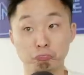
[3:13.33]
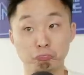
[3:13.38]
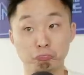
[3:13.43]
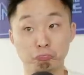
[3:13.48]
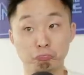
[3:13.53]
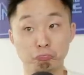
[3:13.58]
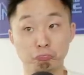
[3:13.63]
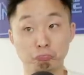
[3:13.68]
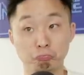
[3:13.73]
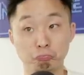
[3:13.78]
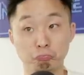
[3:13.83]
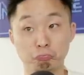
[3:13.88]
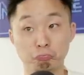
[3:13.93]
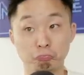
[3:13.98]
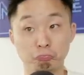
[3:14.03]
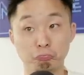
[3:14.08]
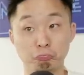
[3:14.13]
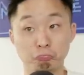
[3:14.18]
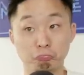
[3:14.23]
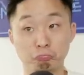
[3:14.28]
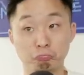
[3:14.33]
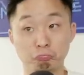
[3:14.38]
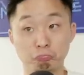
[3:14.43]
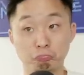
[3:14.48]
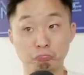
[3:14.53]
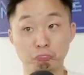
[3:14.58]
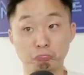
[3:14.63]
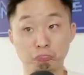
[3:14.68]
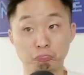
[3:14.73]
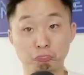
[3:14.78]

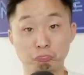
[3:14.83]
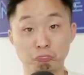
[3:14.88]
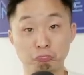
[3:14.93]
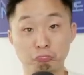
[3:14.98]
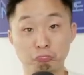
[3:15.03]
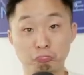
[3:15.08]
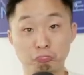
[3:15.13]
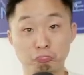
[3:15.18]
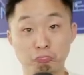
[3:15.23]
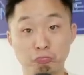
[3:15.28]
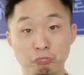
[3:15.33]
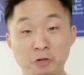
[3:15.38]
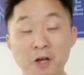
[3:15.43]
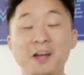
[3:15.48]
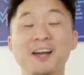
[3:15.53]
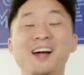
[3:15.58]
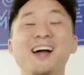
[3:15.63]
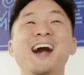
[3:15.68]
No words are spoken by the person on screen.